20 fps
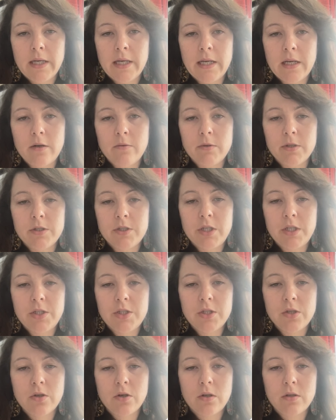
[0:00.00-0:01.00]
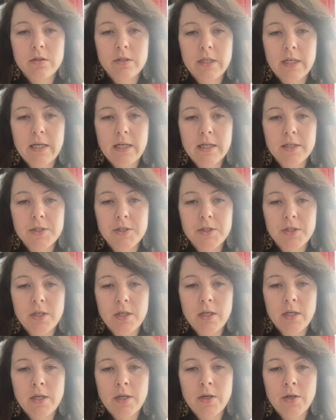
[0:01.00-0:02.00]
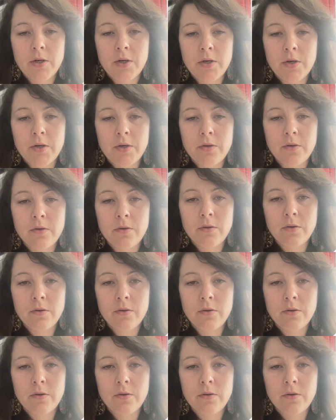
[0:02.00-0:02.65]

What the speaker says: Again, I want to change the call to action here.